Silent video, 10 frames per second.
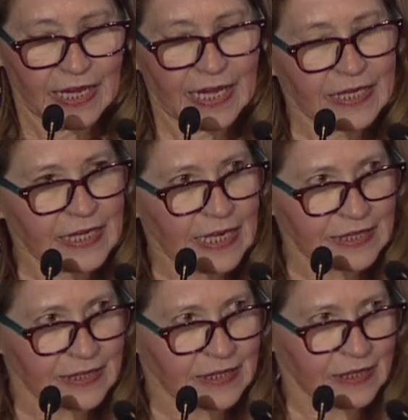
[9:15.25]
And
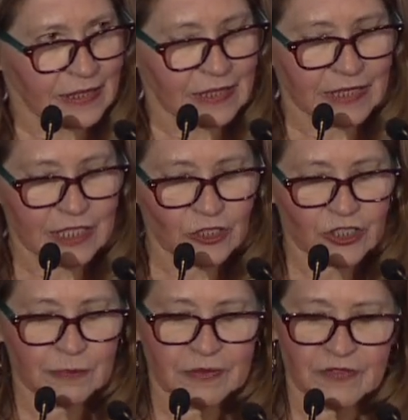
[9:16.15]
yes,
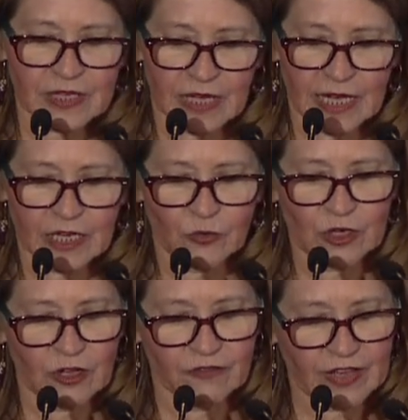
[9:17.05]
leadership of the kind
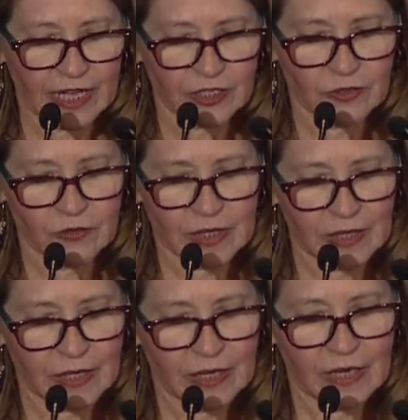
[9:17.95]
we all value
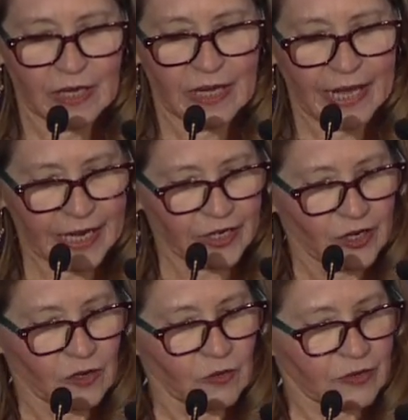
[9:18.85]
and
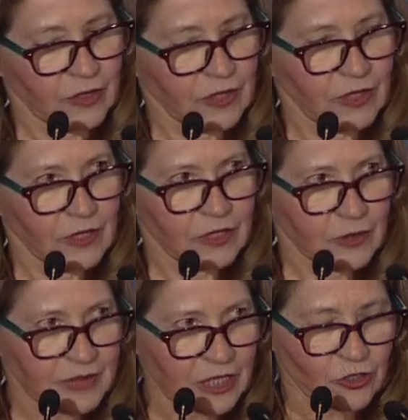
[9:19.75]
know
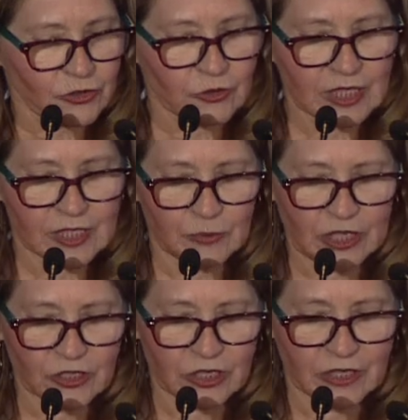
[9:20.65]
to be a true
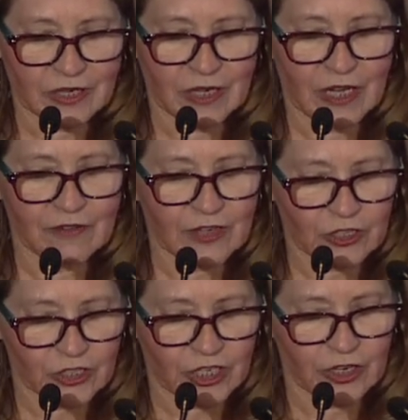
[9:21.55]
expression of our
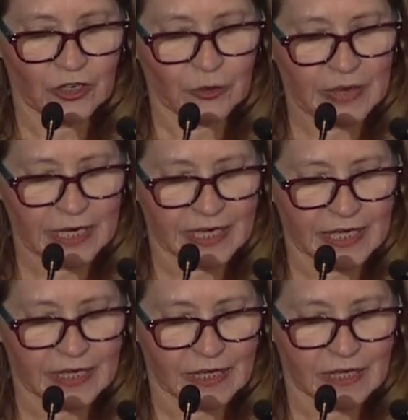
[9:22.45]
shared
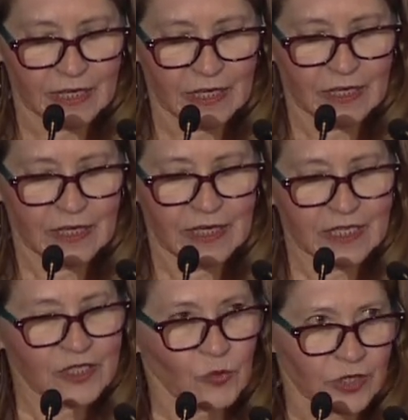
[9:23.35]
humanity
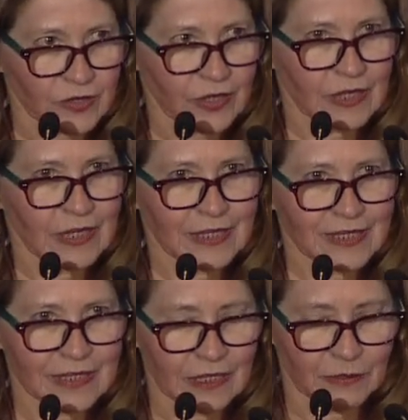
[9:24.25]
is worth
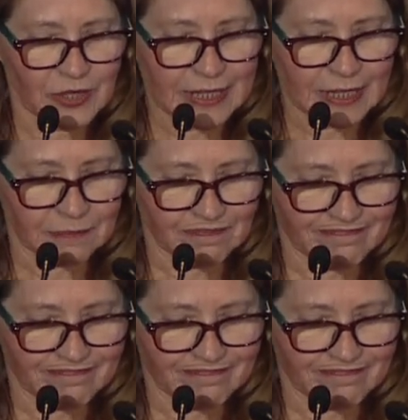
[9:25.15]
celebrating.